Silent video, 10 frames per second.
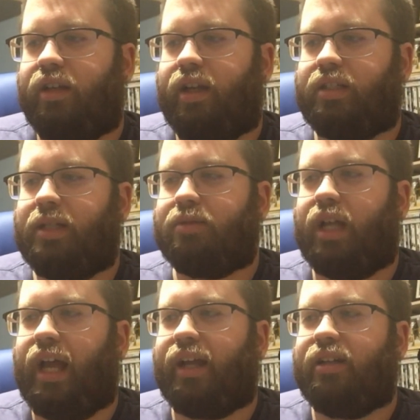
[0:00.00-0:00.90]
It seems
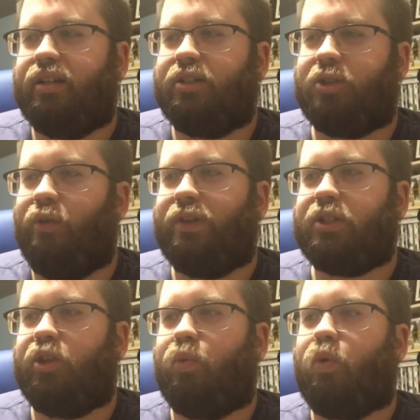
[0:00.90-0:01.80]
like Sophie's
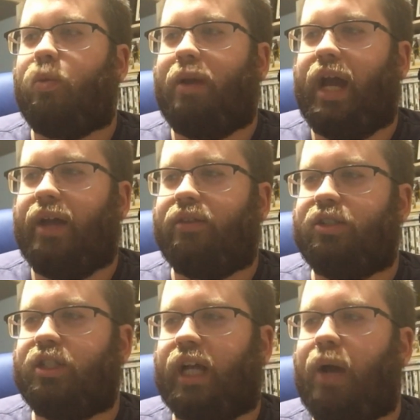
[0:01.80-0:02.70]
on the warpath.
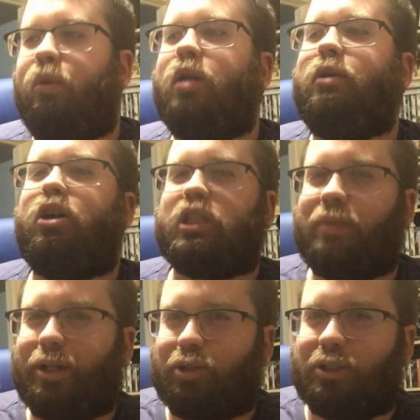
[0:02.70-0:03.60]
She's like, I want to be on
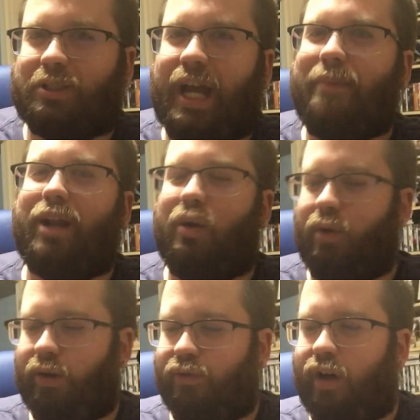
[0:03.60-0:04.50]
special assignment. I
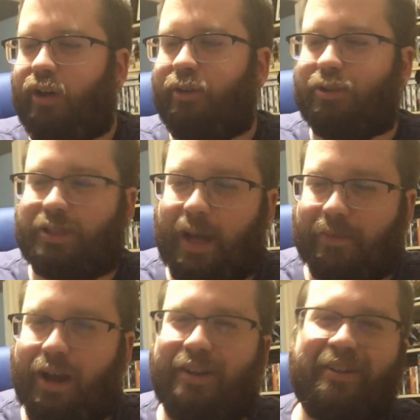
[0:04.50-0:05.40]
want to follow your
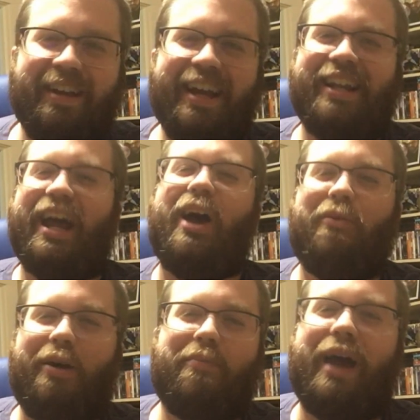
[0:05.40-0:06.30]
stepdaughter. Now I
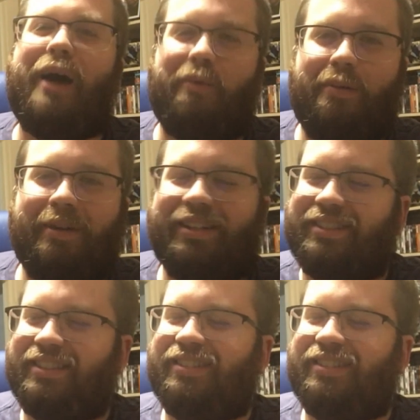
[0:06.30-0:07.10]
want Batwoman.